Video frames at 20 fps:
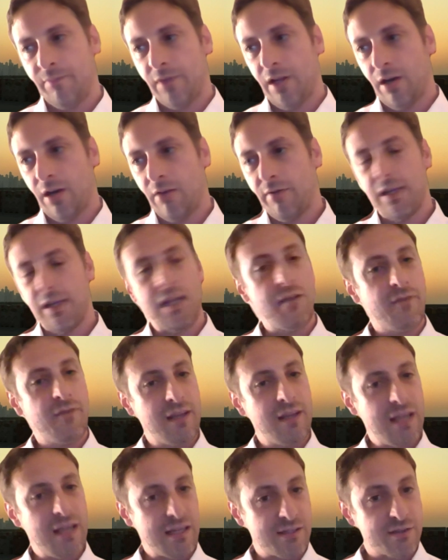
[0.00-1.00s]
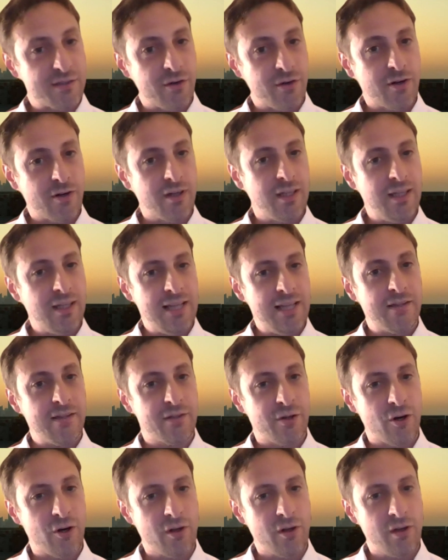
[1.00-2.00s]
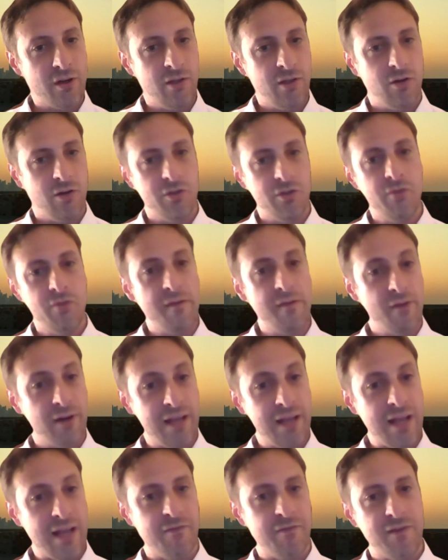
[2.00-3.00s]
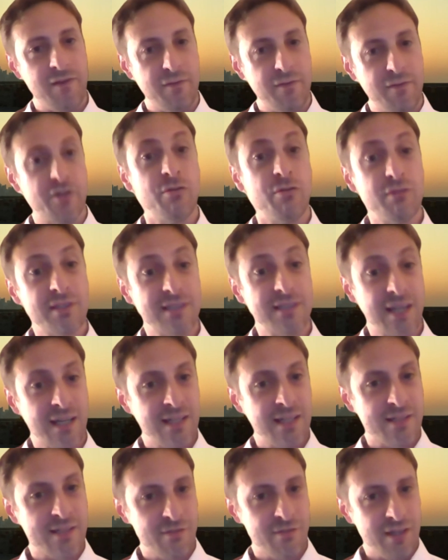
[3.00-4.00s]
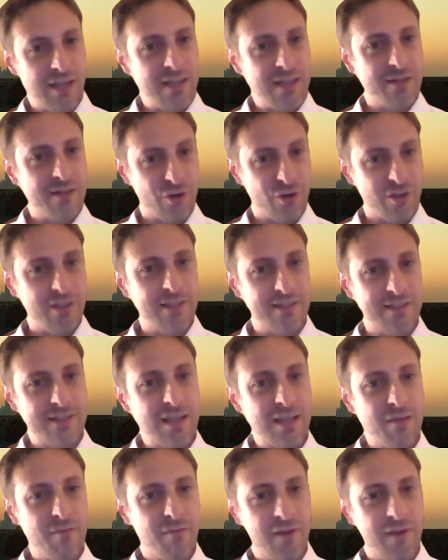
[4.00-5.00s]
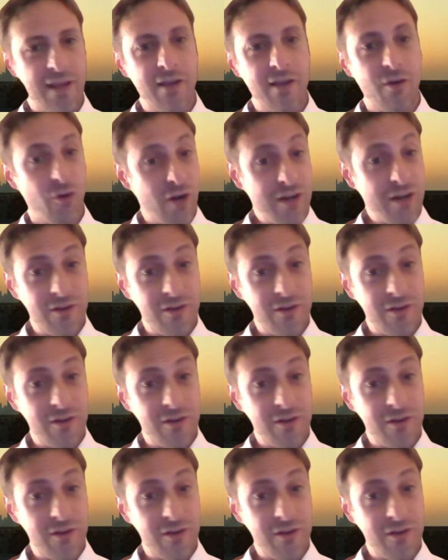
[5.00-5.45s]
are we giving external, internal, or do we want to have even two sides doing internal the same thing or